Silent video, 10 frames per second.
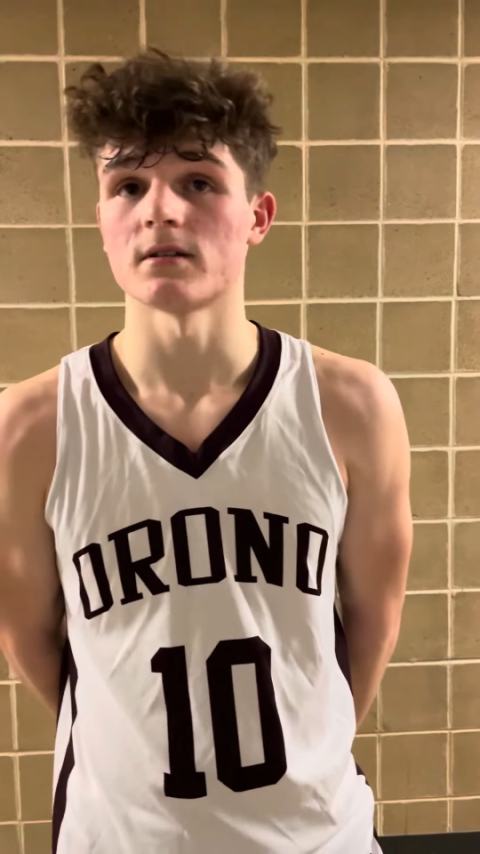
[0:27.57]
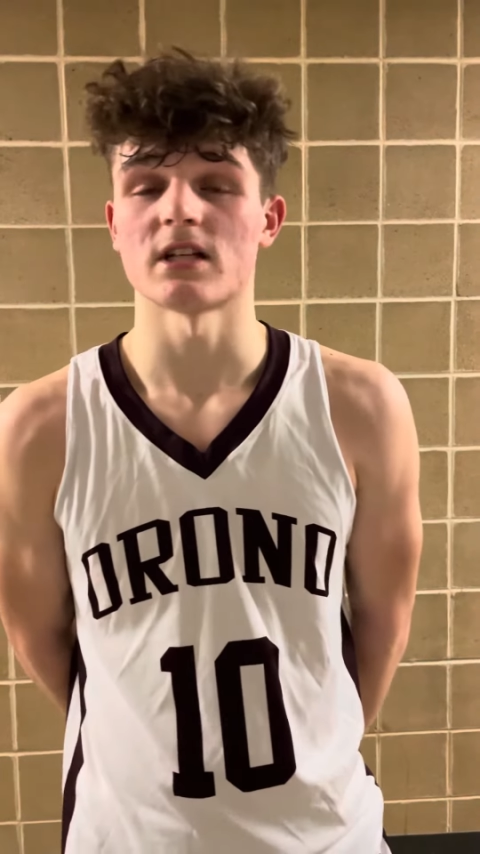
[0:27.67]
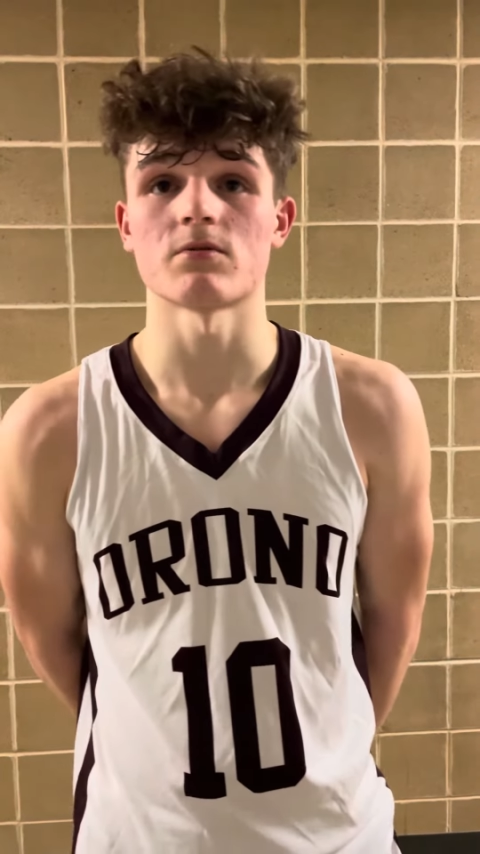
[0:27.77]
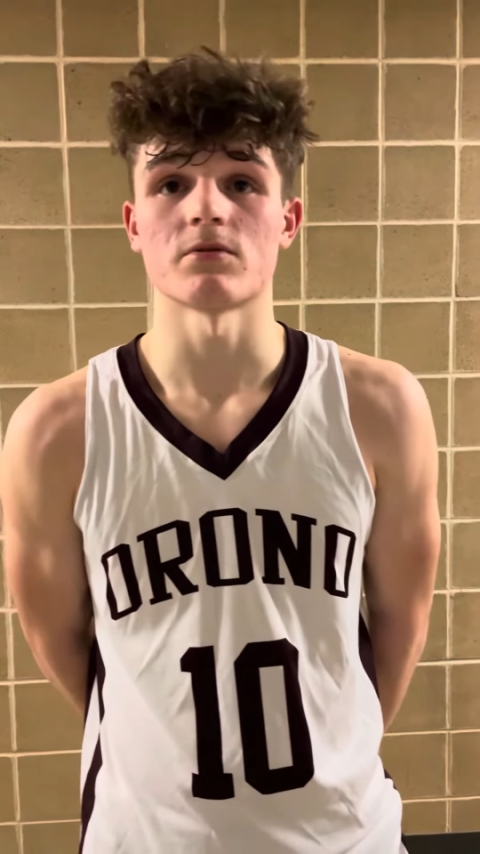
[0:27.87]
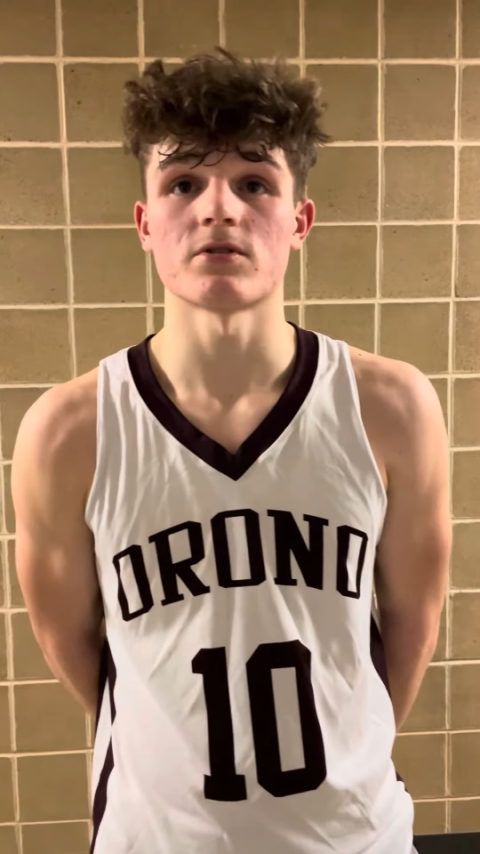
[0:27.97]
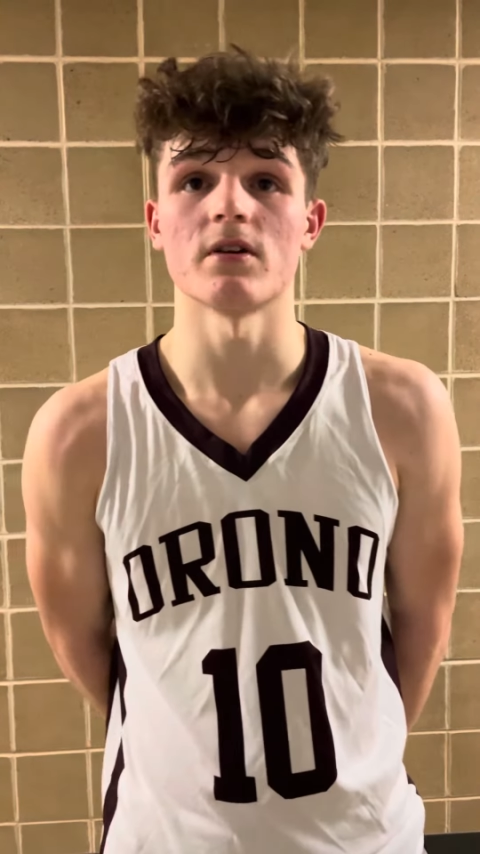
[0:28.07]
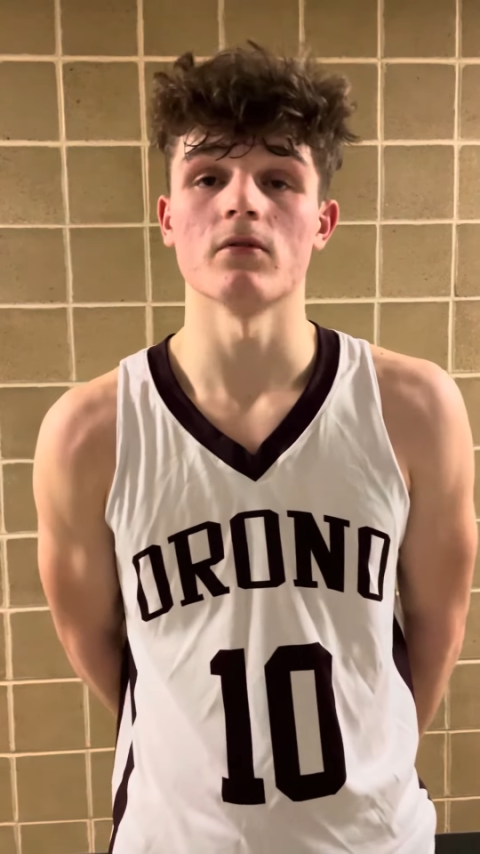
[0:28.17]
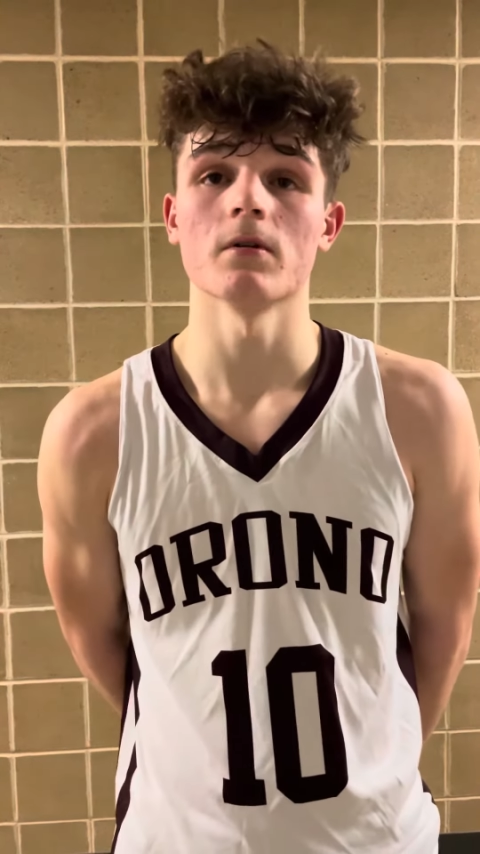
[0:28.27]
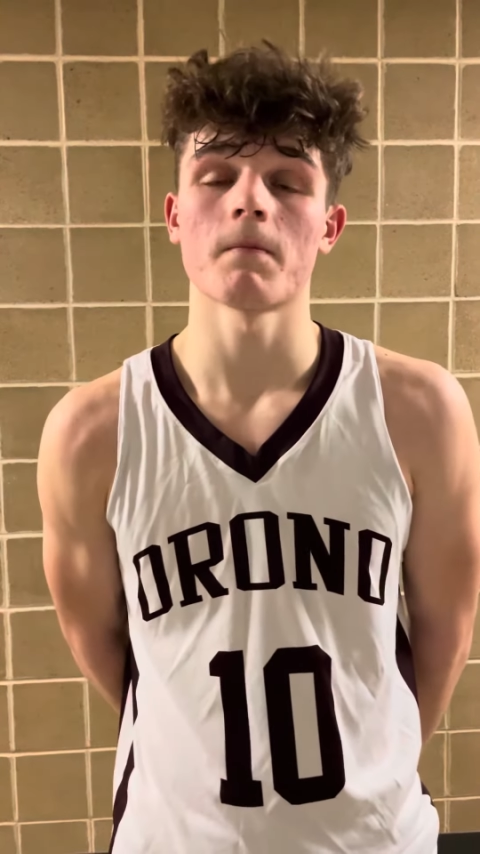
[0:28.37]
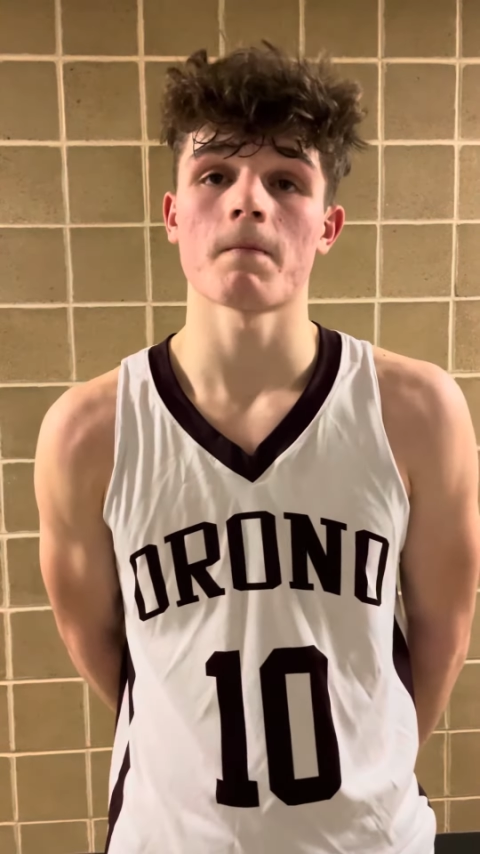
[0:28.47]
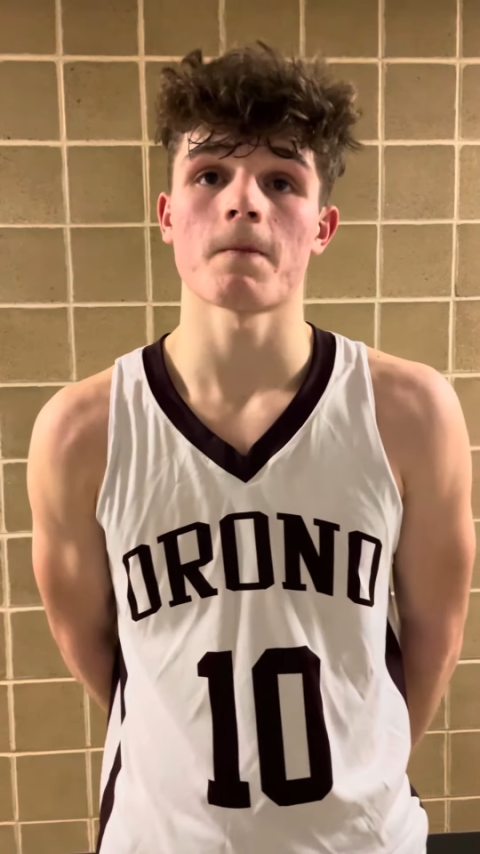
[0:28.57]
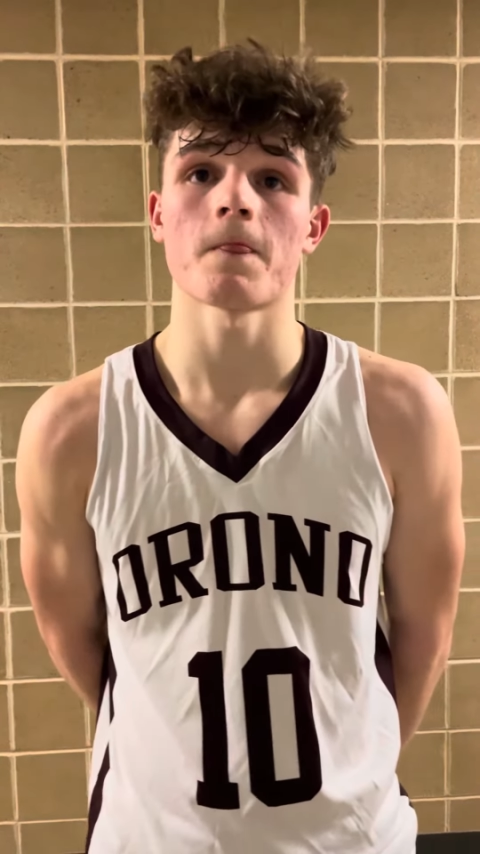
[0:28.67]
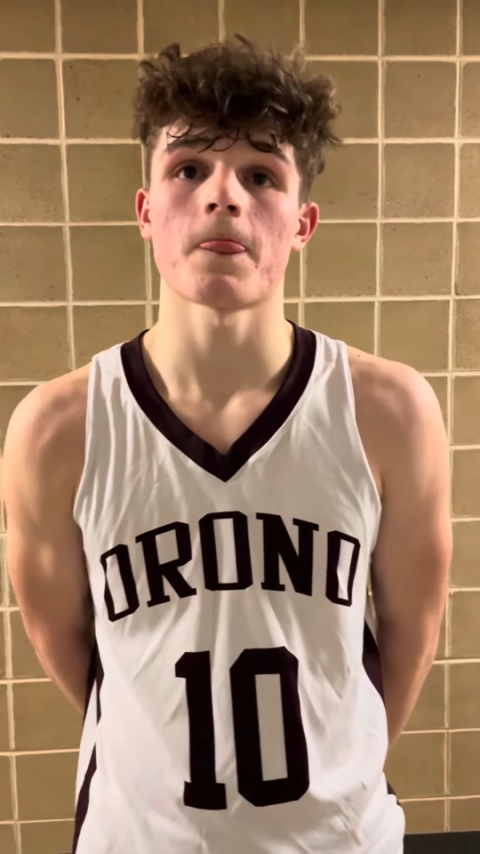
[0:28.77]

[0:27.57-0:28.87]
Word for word: because that's what we strive for.